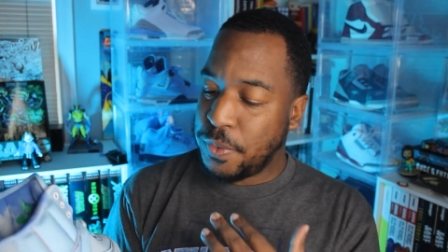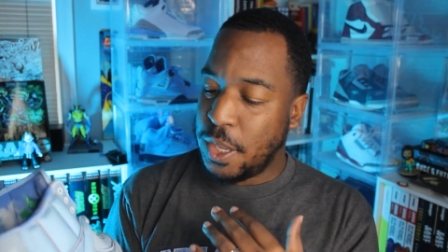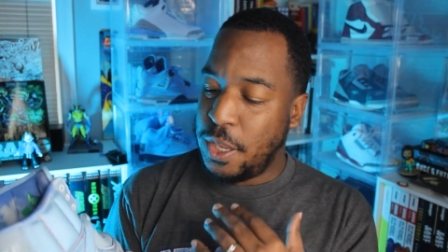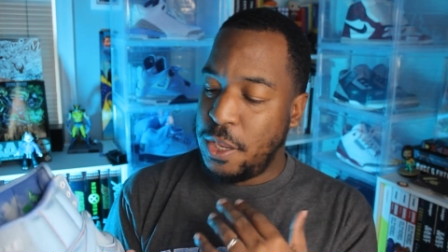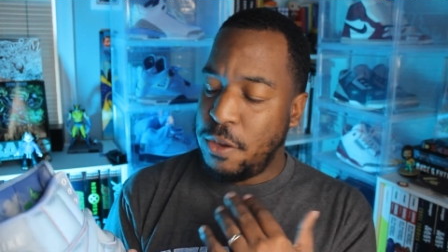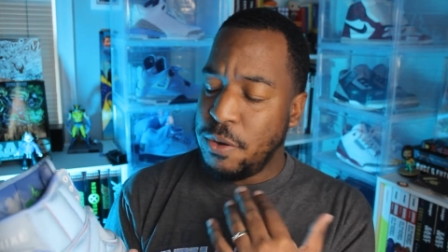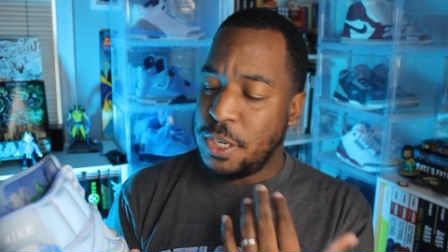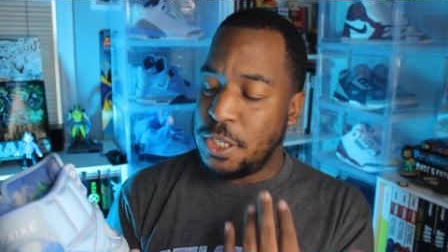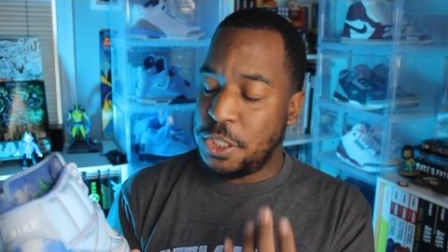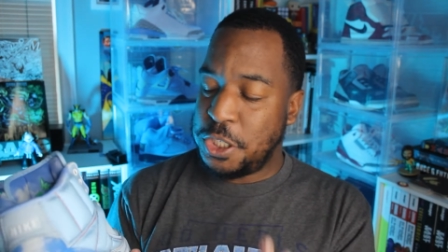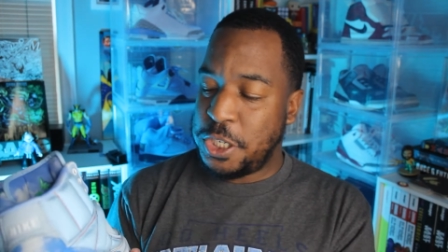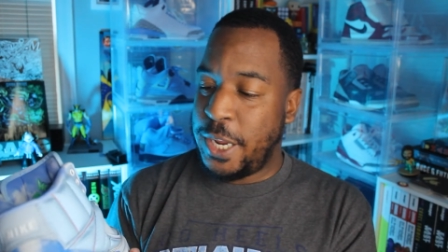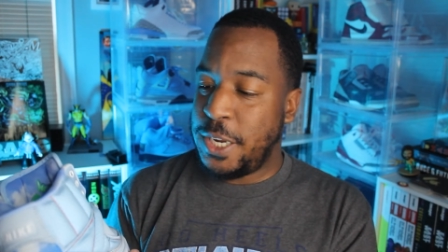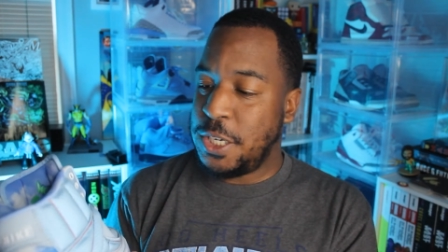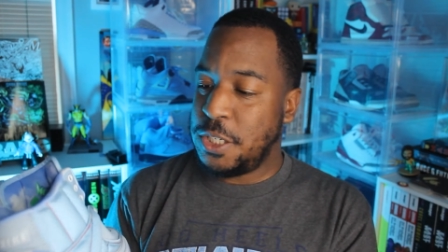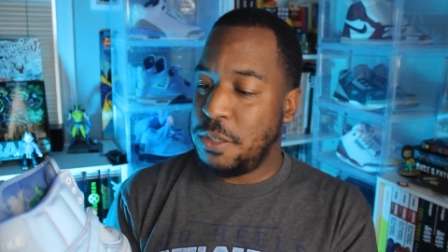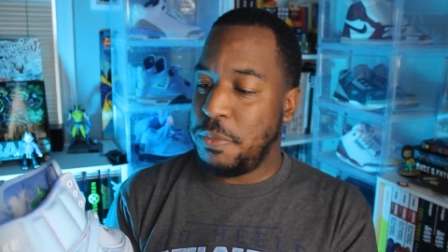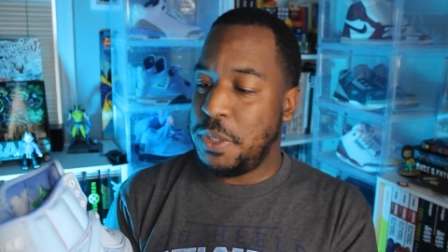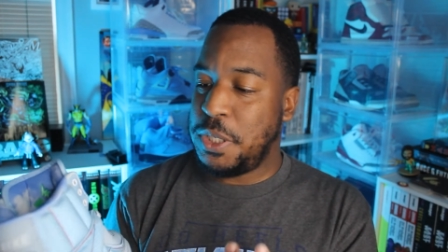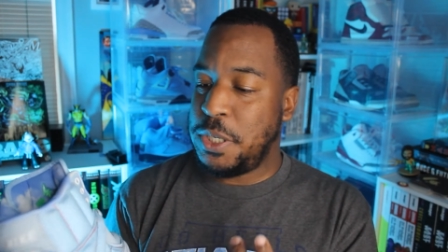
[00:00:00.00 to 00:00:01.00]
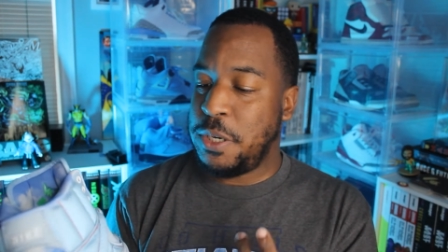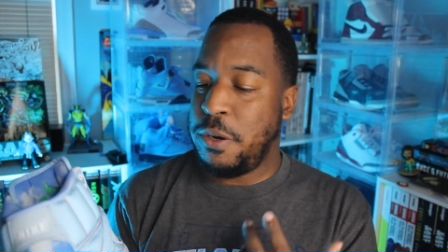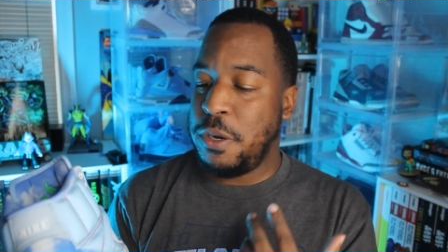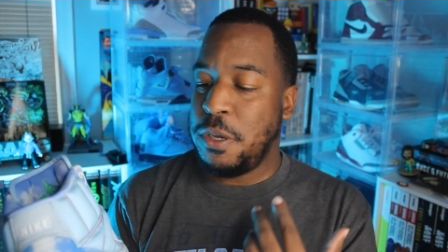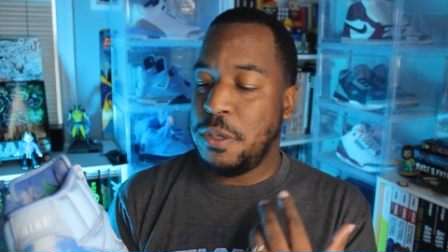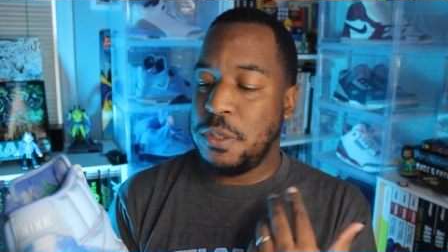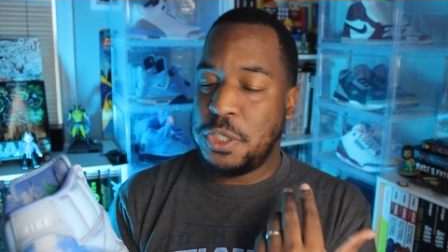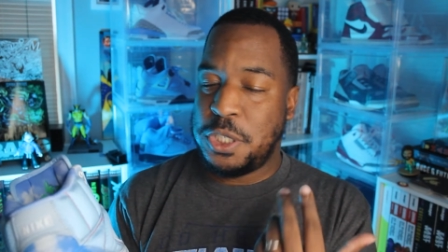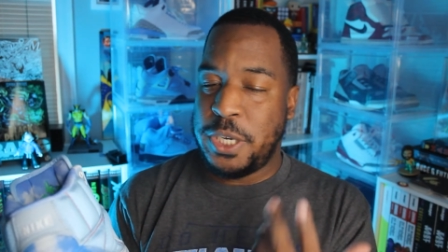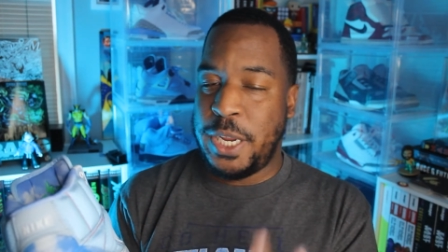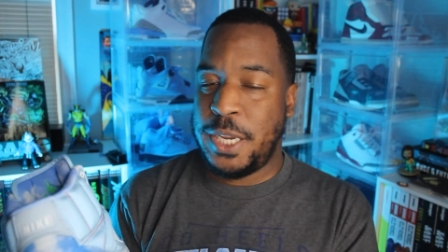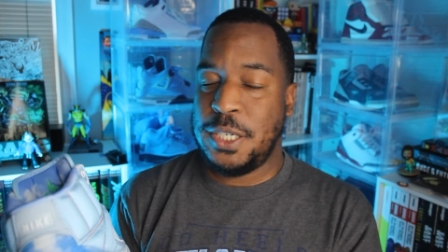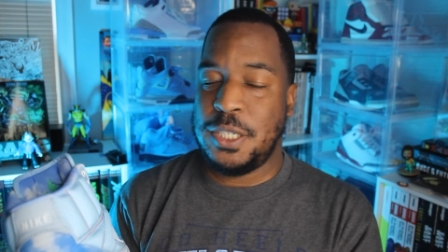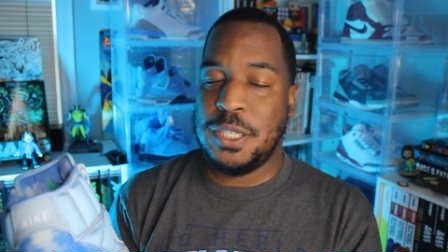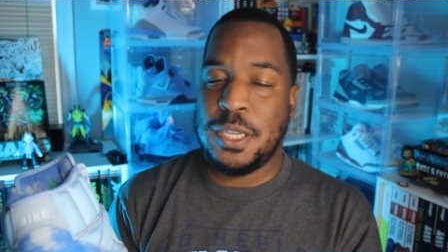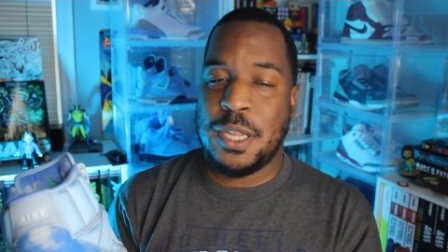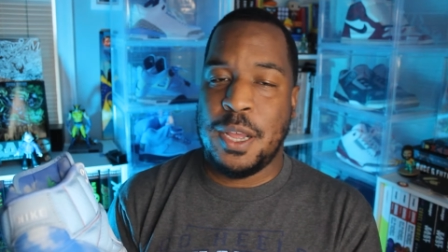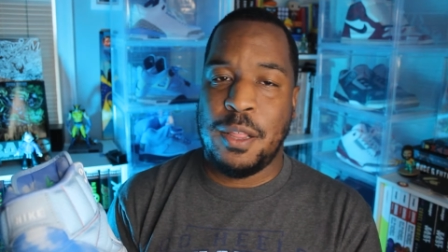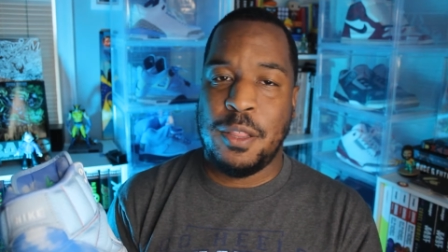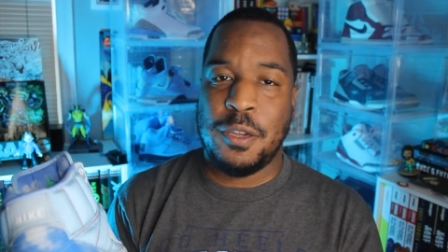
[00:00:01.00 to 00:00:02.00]
You can change the materials, change
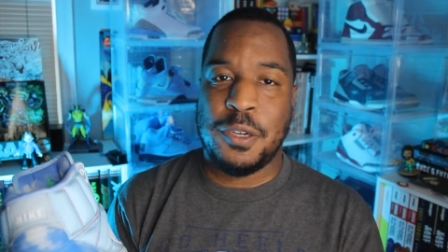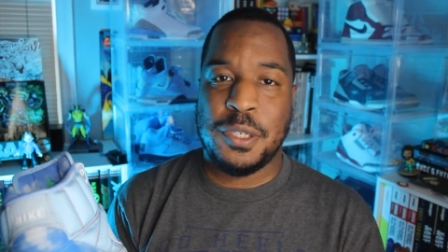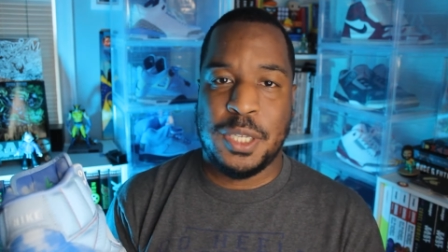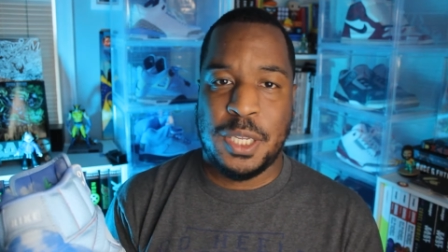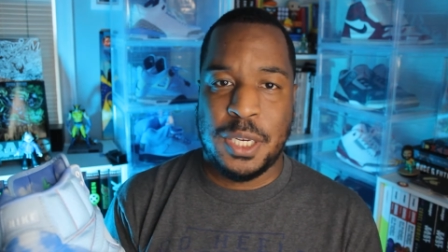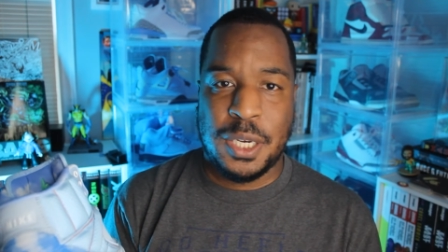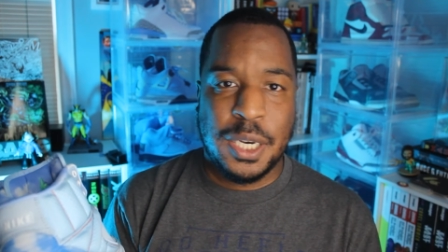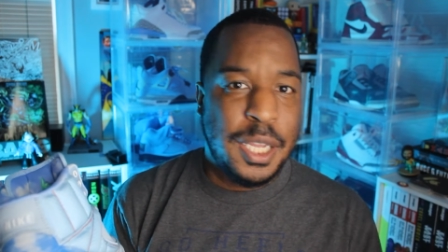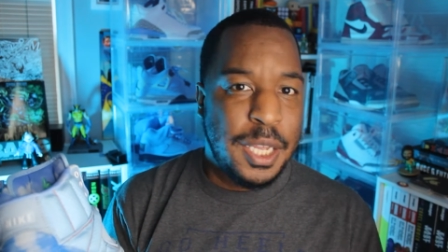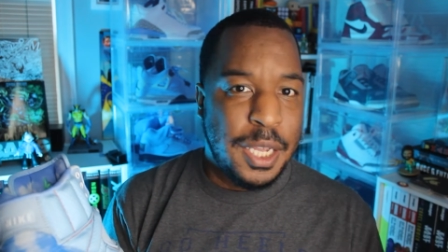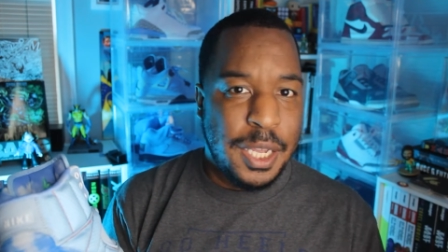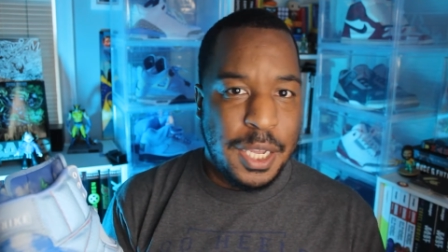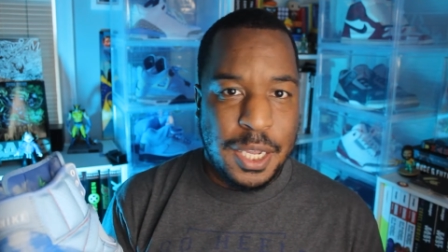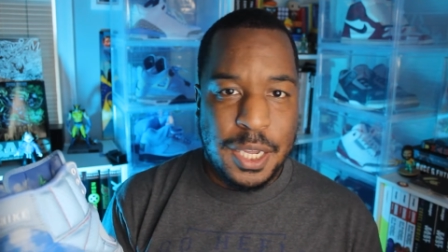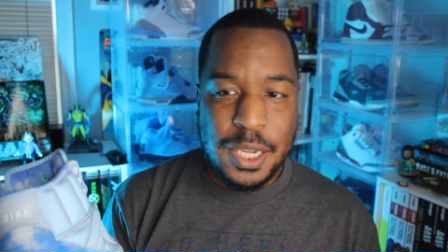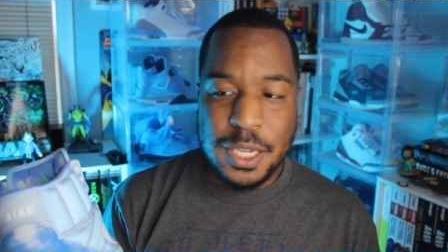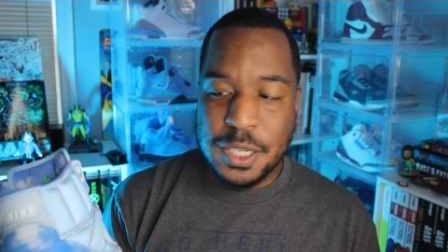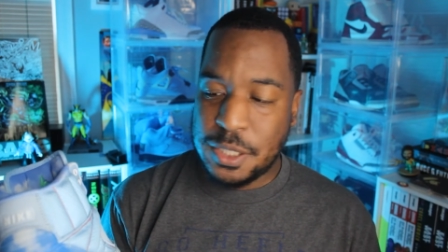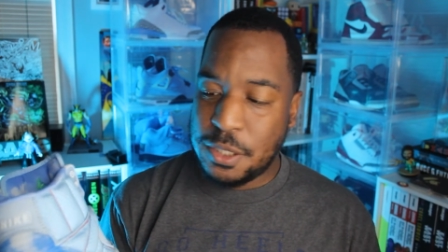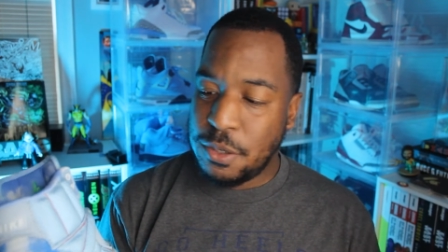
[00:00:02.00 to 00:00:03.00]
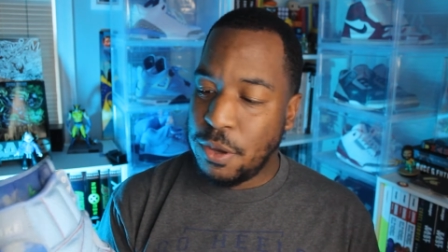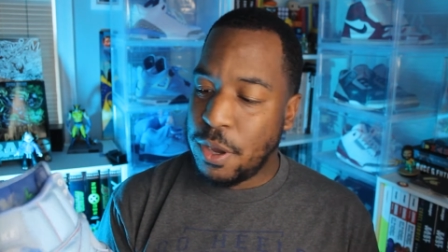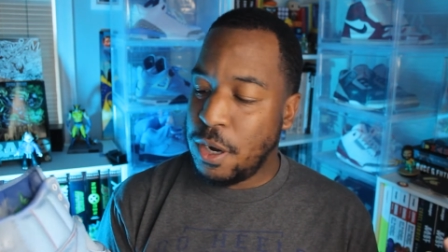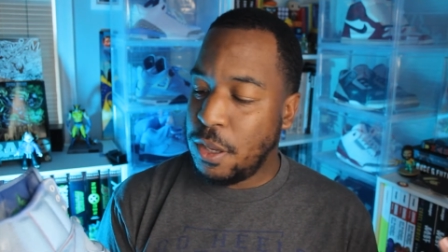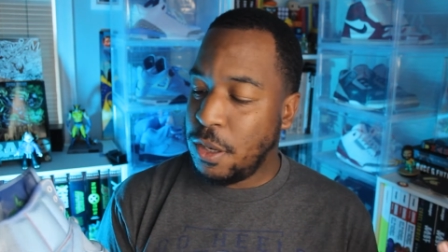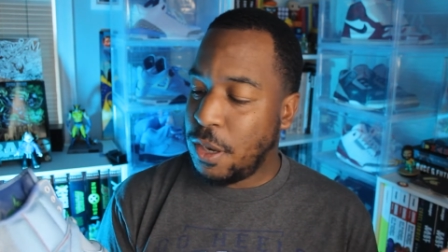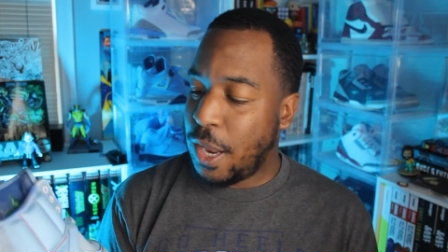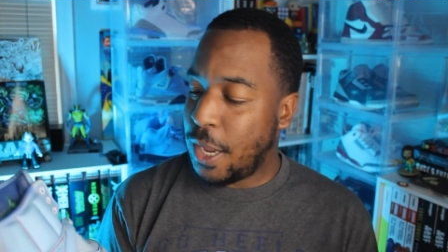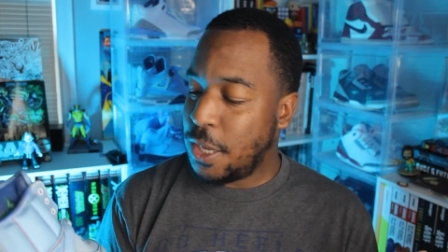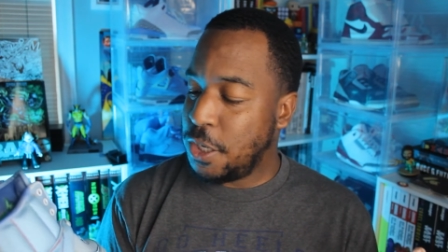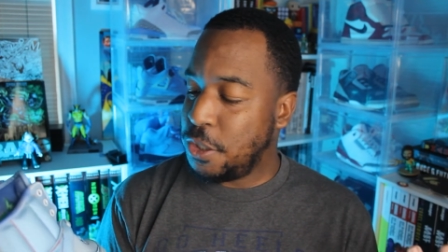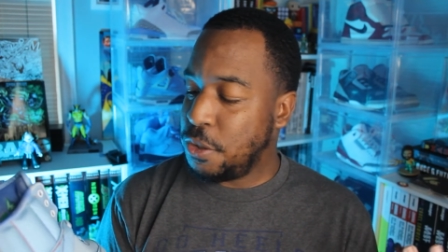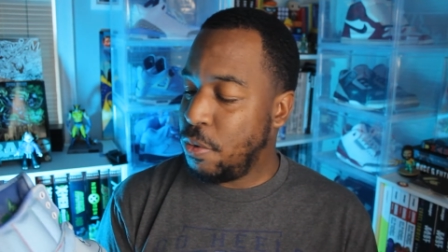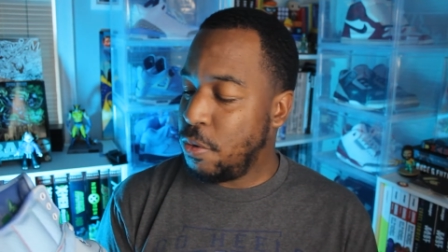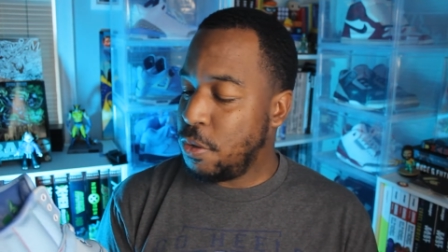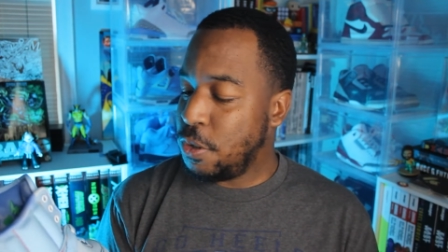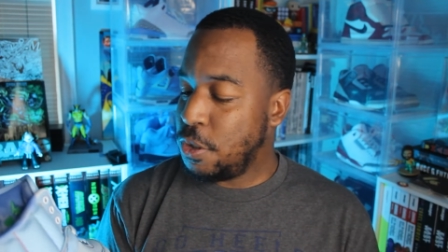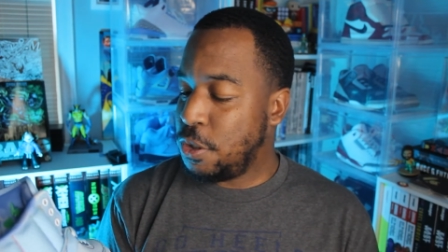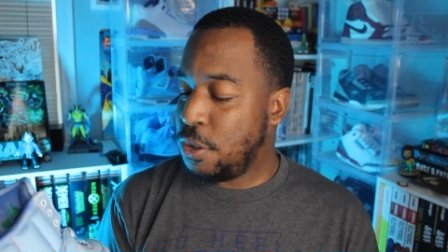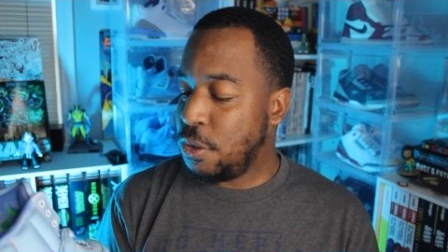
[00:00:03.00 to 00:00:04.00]
the colors, and it's still gonna look like a
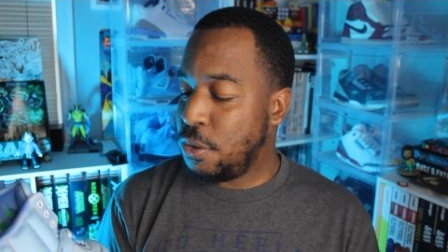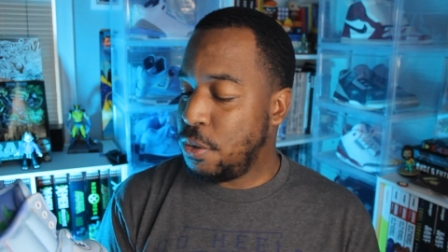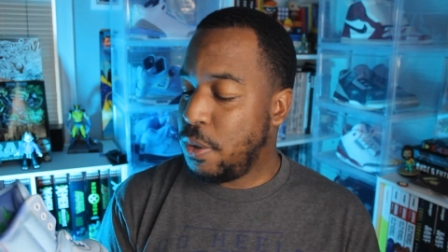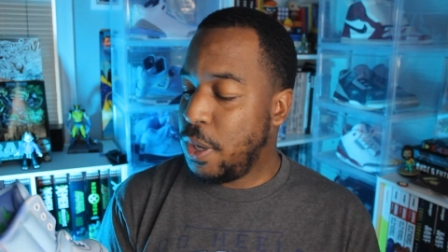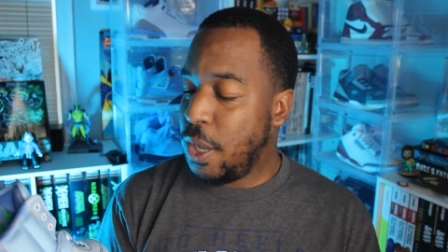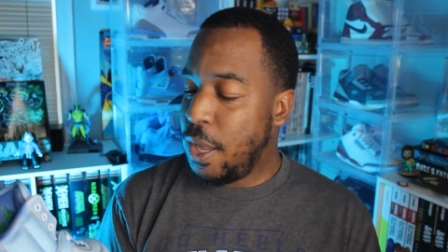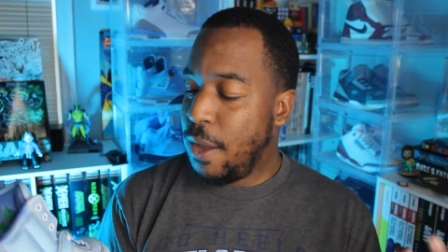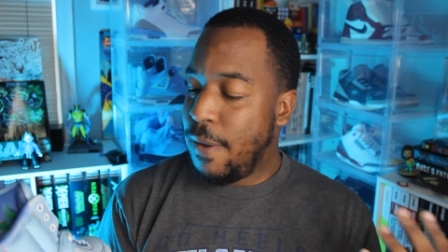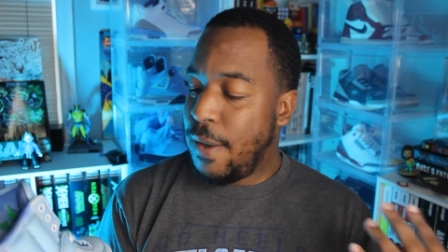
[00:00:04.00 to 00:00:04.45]
Jordan 2.